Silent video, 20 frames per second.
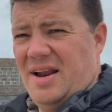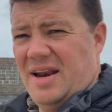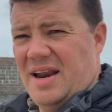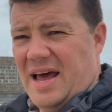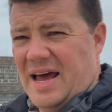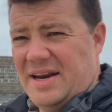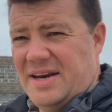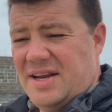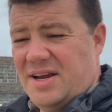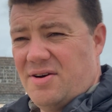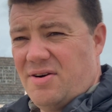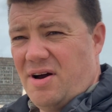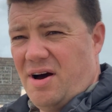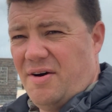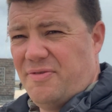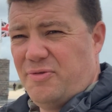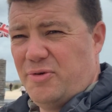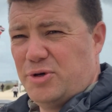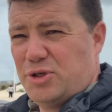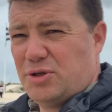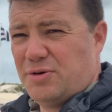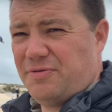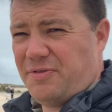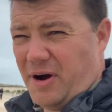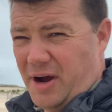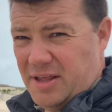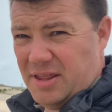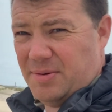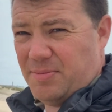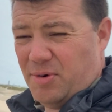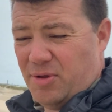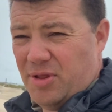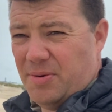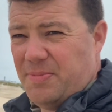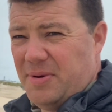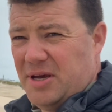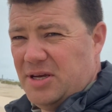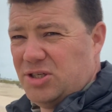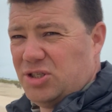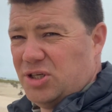landing craft, we shall fight them on the
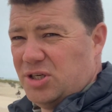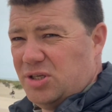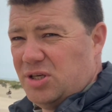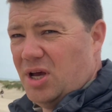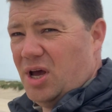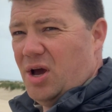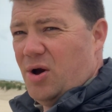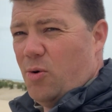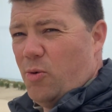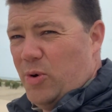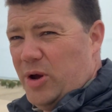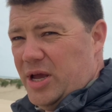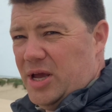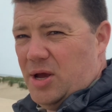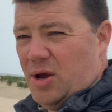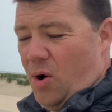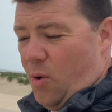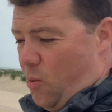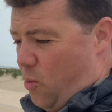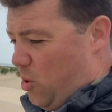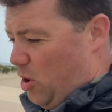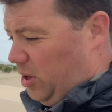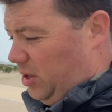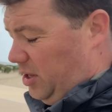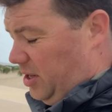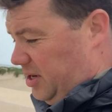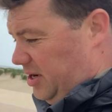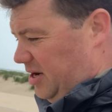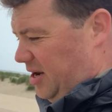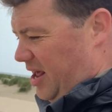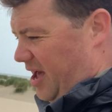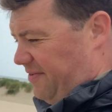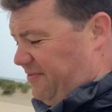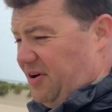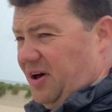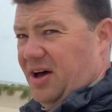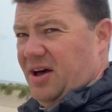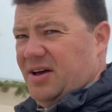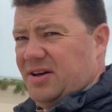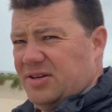beaches, we will
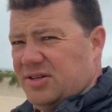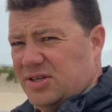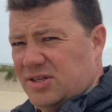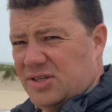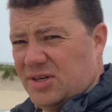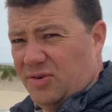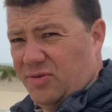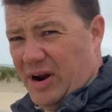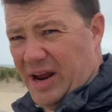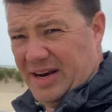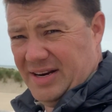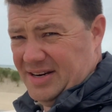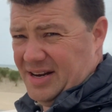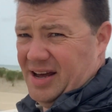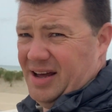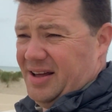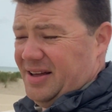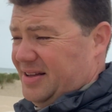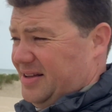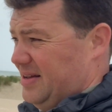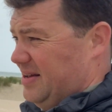never surrender."